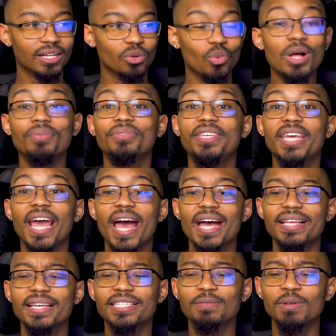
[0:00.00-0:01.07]
well, yeah,
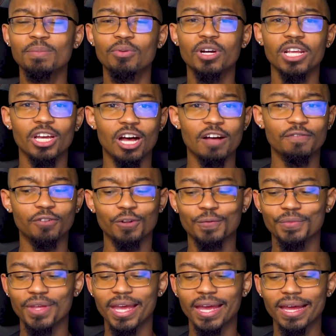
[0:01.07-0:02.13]
it's been pretty
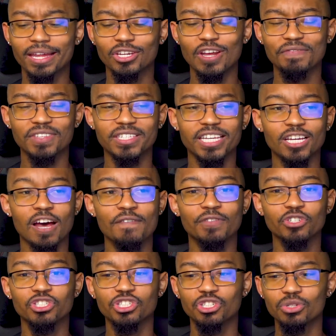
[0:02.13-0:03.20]
awful, and you have to take off
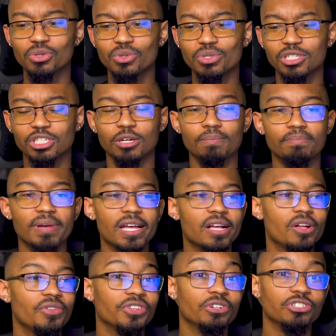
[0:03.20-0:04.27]
your shoes and your
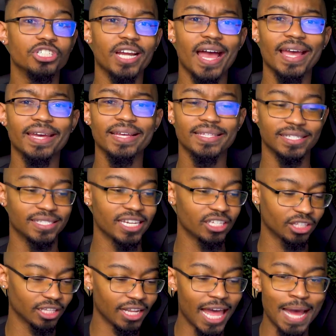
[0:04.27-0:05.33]
belt and your jackets and
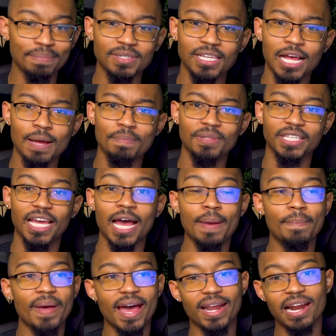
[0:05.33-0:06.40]
take the laptop and the
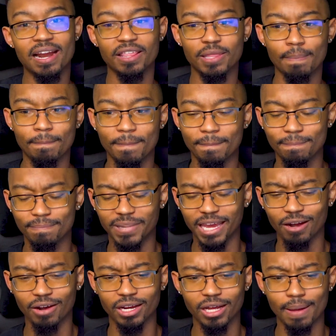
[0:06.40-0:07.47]
iPad out of the
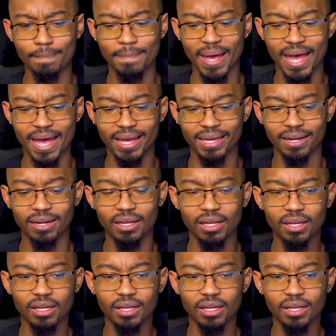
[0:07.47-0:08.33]
carry-on bag and